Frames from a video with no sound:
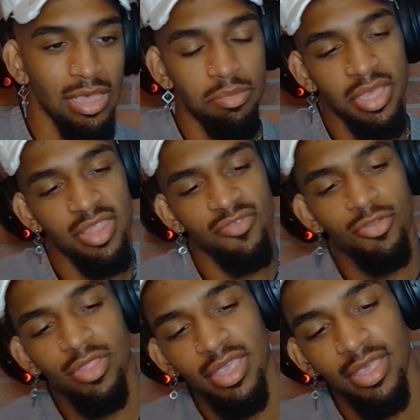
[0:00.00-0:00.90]
Because if
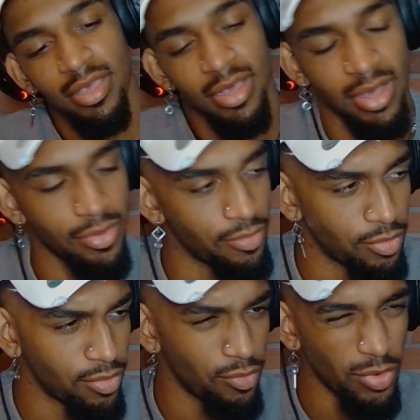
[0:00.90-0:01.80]
you think,
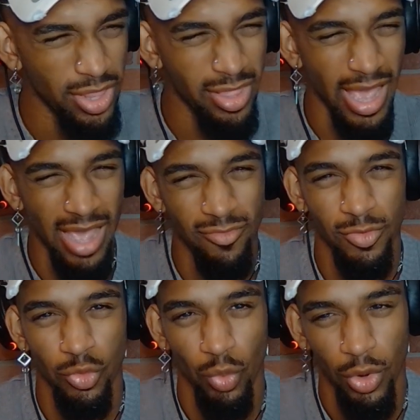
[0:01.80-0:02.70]
what is the
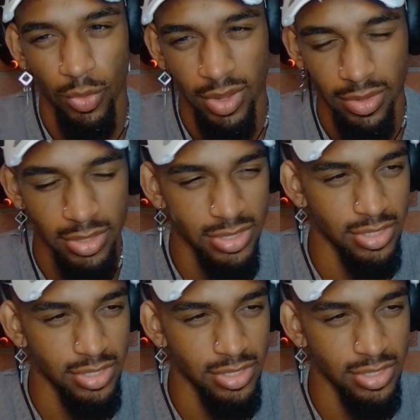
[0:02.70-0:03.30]
average work week?